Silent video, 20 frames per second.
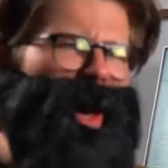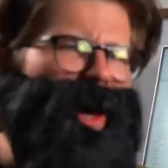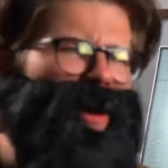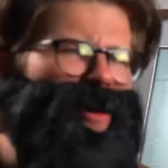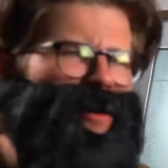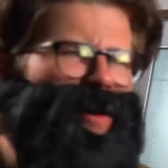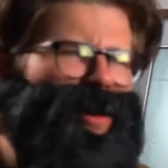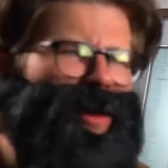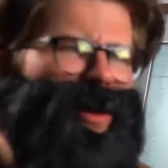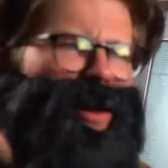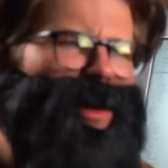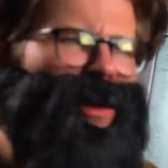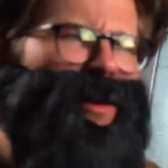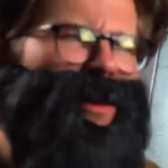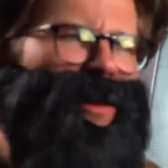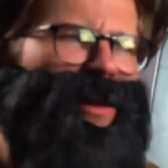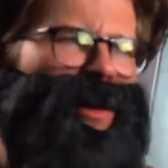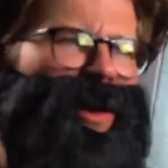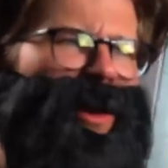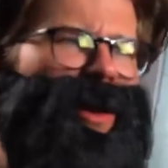Angular?
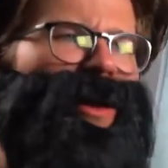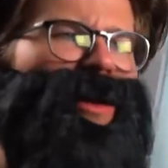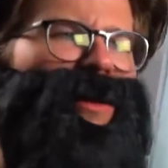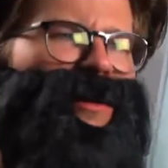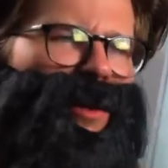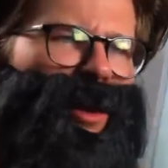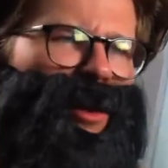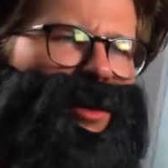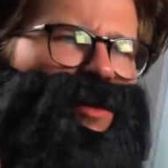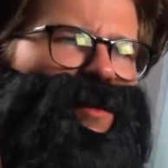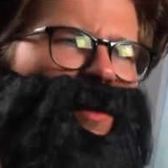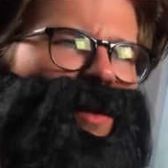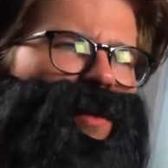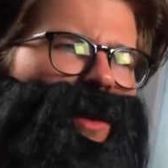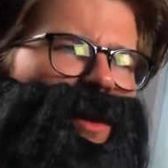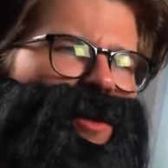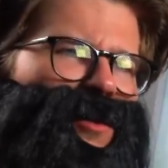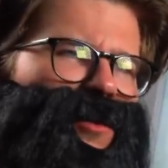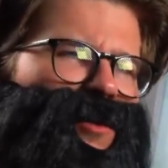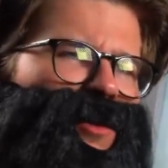Talk to me
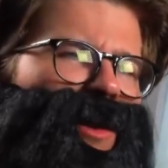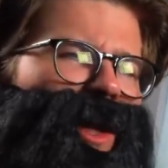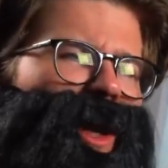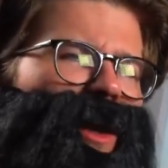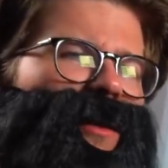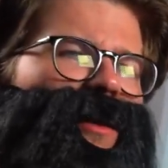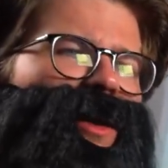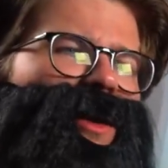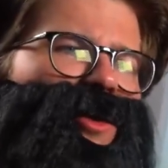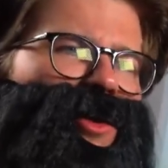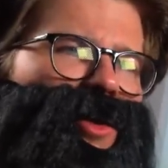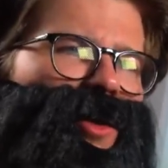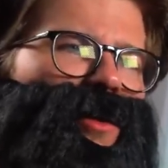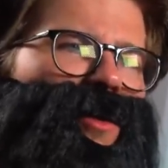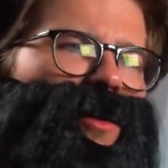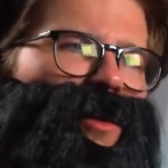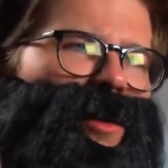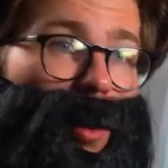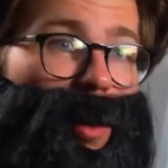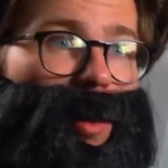when you use Angular
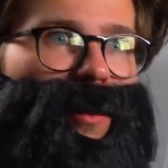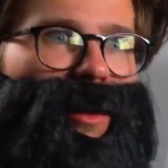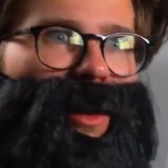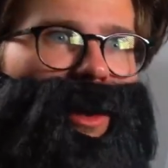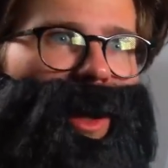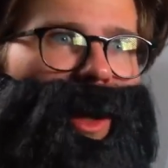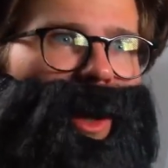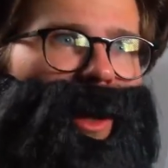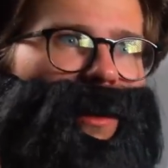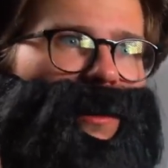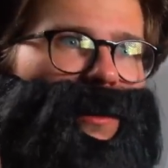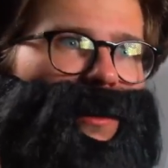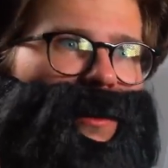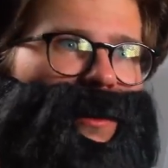2 or React.